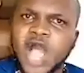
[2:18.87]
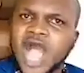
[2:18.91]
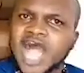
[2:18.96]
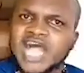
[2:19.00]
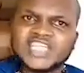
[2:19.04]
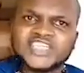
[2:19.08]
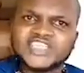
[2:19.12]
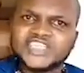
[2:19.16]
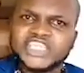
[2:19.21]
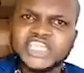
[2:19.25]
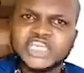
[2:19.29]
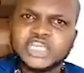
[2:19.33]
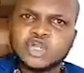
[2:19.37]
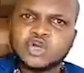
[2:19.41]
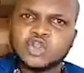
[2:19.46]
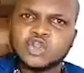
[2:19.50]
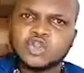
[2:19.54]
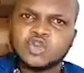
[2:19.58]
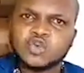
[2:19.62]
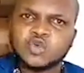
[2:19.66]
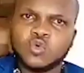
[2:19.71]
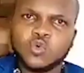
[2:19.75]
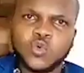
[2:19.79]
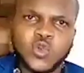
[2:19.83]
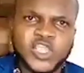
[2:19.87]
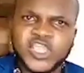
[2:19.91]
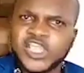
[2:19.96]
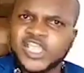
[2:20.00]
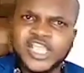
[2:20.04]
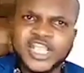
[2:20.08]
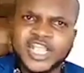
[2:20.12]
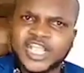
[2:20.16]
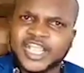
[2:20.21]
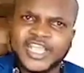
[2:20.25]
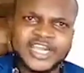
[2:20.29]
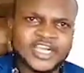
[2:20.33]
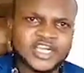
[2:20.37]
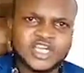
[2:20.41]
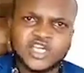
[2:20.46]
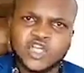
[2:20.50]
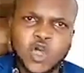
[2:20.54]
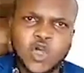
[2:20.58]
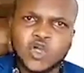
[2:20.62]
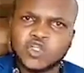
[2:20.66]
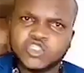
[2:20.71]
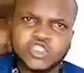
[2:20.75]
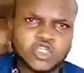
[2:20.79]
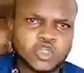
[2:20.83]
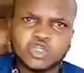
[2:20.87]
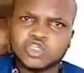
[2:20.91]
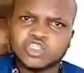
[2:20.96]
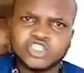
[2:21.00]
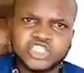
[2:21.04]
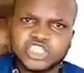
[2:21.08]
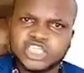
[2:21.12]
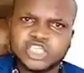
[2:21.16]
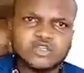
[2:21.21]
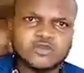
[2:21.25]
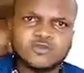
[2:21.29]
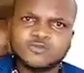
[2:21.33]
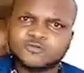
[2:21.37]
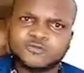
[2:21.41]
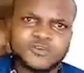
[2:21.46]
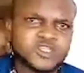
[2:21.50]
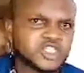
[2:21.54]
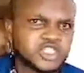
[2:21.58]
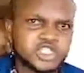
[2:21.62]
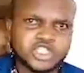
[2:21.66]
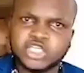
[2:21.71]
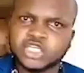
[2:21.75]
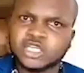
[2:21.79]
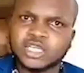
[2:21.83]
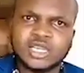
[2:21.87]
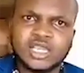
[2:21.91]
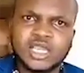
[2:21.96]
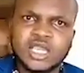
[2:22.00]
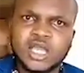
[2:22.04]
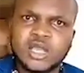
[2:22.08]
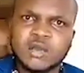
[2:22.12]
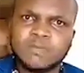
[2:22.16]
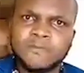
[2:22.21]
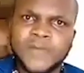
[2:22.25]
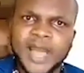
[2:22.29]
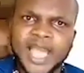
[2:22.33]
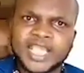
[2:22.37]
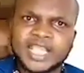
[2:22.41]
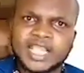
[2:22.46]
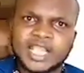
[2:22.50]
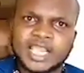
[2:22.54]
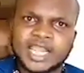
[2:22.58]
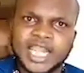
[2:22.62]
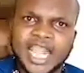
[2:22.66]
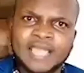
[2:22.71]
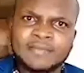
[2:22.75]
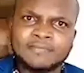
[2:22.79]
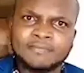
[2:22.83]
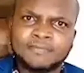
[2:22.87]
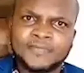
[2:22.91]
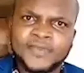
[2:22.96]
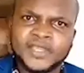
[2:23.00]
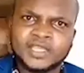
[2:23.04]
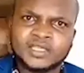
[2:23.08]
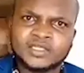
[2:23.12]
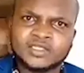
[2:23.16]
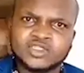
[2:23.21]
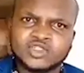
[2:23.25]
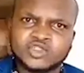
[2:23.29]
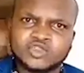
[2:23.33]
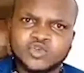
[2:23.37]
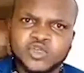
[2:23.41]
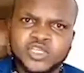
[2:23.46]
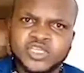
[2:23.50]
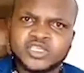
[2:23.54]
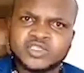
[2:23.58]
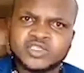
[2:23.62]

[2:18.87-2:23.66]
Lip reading: For Arsenal, we cannot continue fishing by climbing